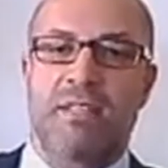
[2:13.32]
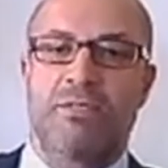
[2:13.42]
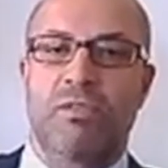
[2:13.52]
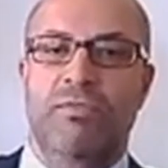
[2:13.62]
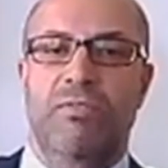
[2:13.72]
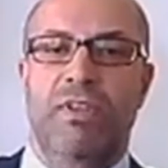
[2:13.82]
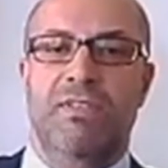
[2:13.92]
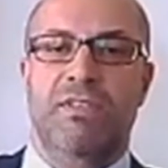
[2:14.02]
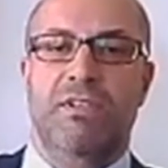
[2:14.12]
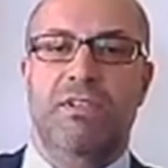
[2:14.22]
lots of
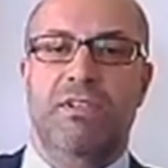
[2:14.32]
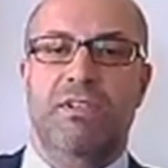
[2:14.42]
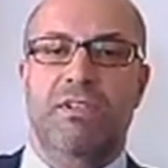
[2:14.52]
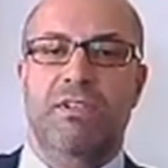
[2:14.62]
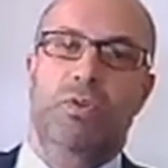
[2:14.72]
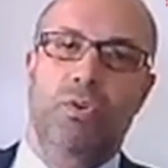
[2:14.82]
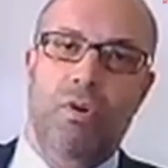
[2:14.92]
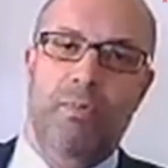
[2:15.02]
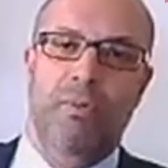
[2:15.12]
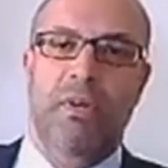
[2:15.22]
investors from
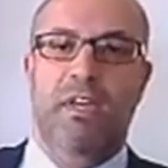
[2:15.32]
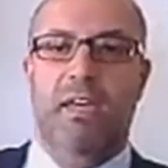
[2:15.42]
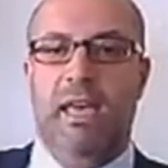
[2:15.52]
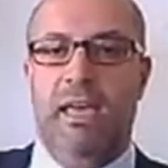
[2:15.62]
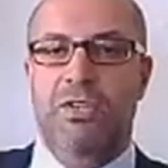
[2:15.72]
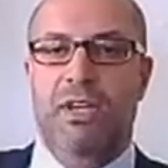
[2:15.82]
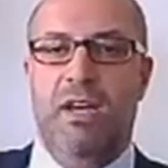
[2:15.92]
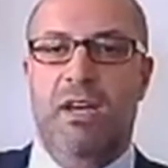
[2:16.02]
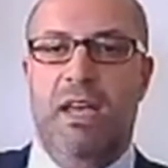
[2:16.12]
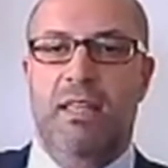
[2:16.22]
Europe,
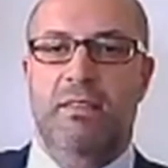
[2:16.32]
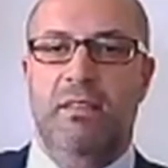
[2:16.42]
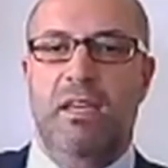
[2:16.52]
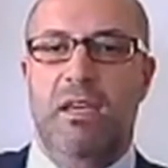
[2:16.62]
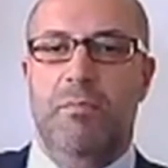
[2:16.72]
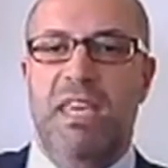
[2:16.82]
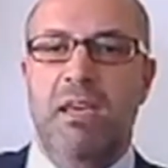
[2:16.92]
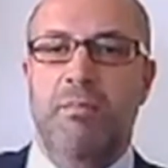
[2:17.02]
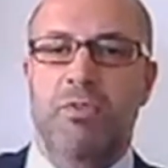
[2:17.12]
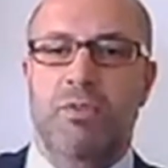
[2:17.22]
Asia, and uh,
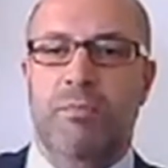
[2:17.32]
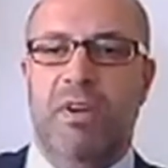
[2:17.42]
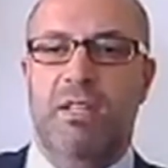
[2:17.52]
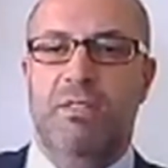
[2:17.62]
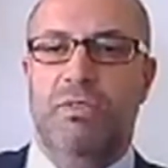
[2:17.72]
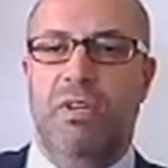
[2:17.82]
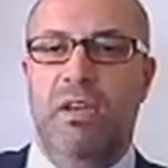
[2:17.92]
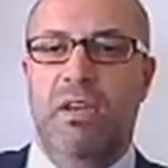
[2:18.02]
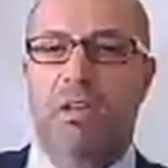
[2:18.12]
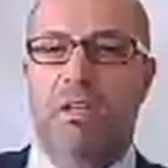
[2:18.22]
being a Muslim country,
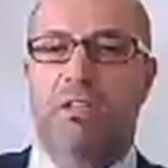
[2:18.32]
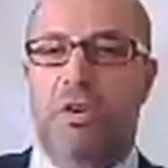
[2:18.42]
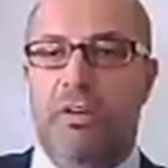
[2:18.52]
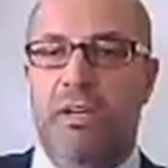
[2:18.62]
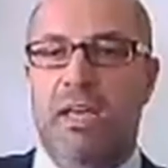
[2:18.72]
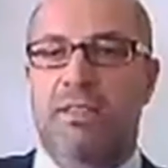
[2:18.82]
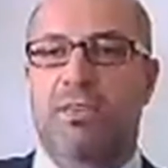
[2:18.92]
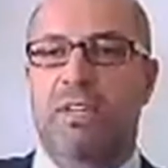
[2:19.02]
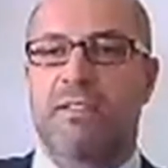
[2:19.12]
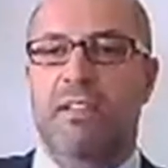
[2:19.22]
Turkey
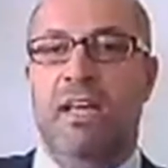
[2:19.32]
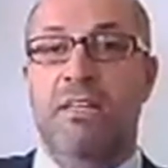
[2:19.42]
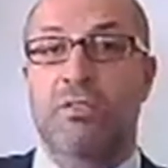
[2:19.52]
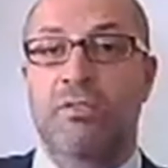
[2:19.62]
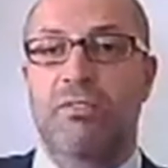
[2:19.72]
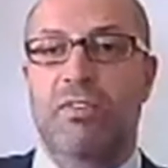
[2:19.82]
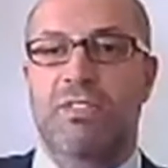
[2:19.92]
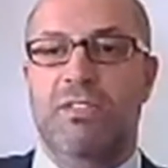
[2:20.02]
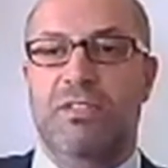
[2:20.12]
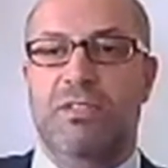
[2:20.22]
attracts lots of
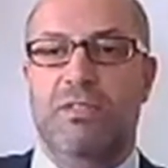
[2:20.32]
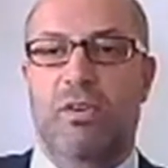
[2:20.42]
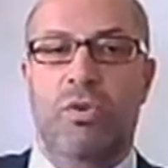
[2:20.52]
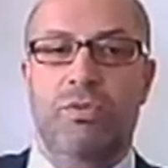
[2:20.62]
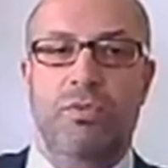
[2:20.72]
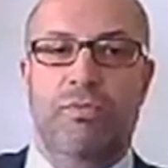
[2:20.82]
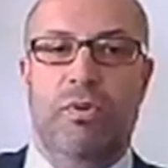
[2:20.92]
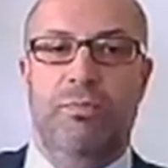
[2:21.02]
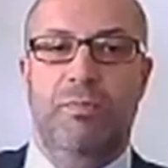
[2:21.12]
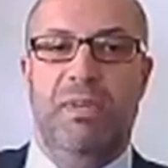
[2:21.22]
investors also
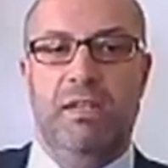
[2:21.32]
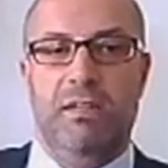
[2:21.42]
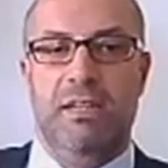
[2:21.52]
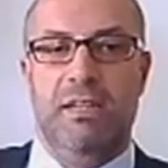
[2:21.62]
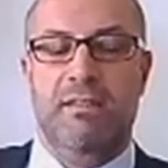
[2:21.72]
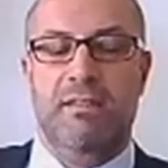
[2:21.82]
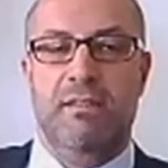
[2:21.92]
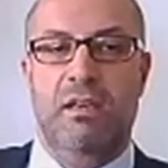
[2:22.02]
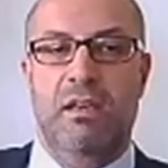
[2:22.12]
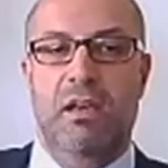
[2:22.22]
from the Middle East